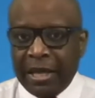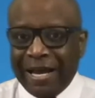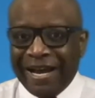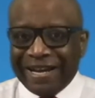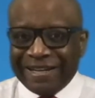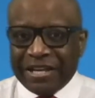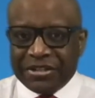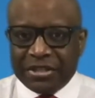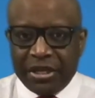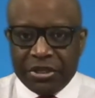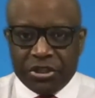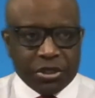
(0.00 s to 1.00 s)
At that
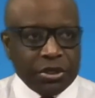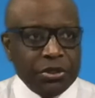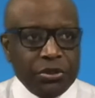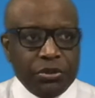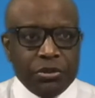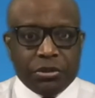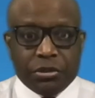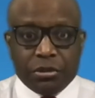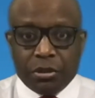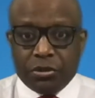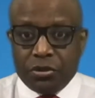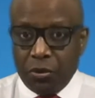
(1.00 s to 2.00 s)
stage, you do not
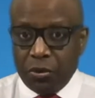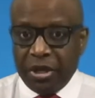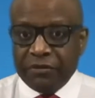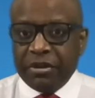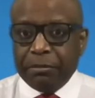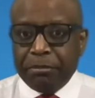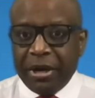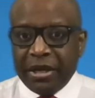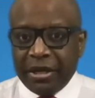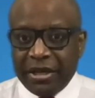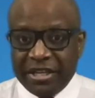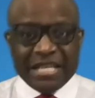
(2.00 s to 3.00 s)
know if the
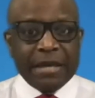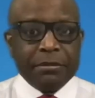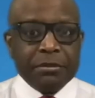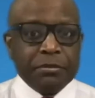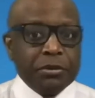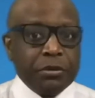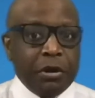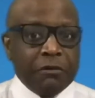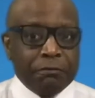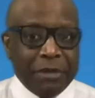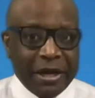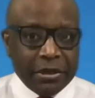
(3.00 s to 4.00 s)
buyer is capable of
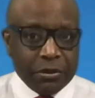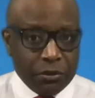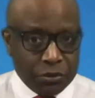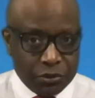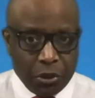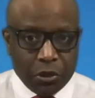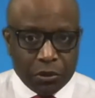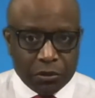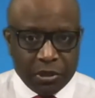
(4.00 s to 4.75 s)
buying or not,